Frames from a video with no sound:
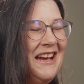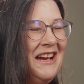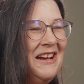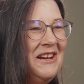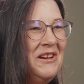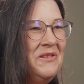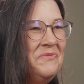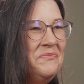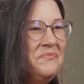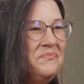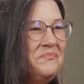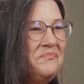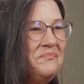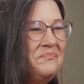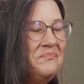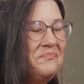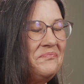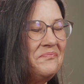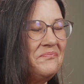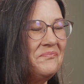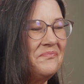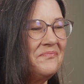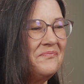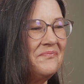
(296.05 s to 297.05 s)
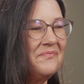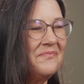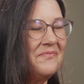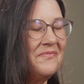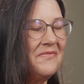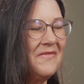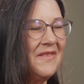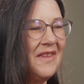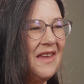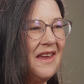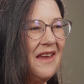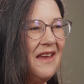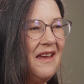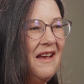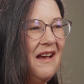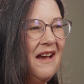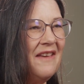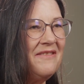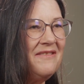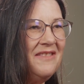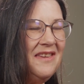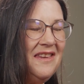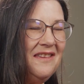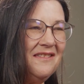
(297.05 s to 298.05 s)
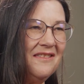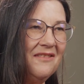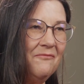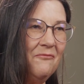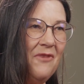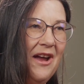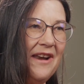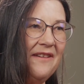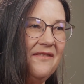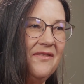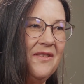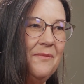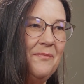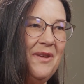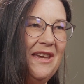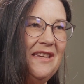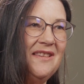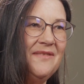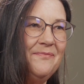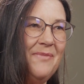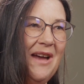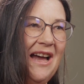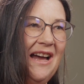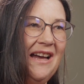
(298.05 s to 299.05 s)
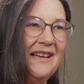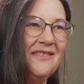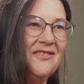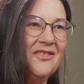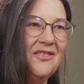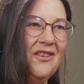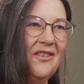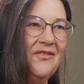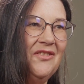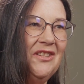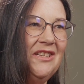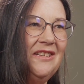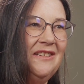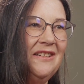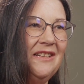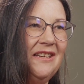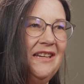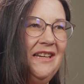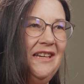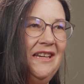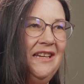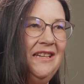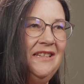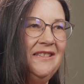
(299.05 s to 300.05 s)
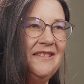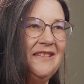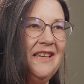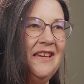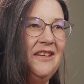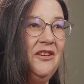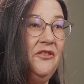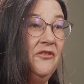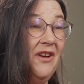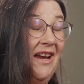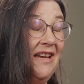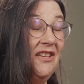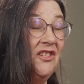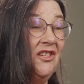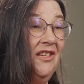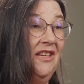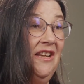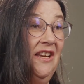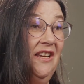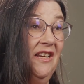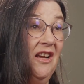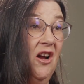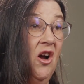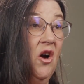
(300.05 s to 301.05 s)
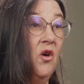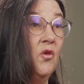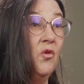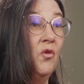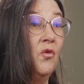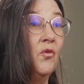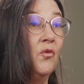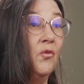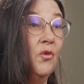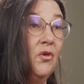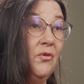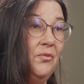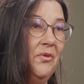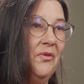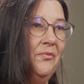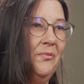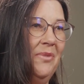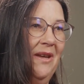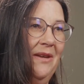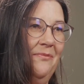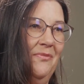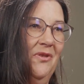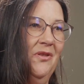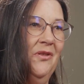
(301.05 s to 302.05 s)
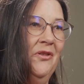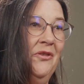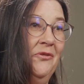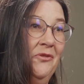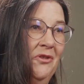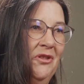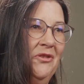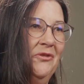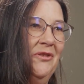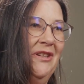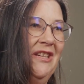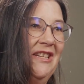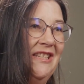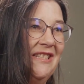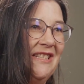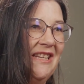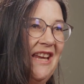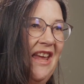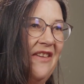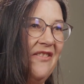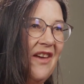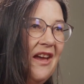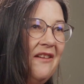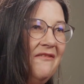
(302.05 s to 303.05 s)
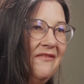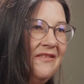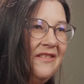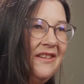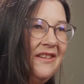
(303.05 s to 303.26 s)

I think one of the best parts of it is that you're actually in a whole group of people who are doing it together,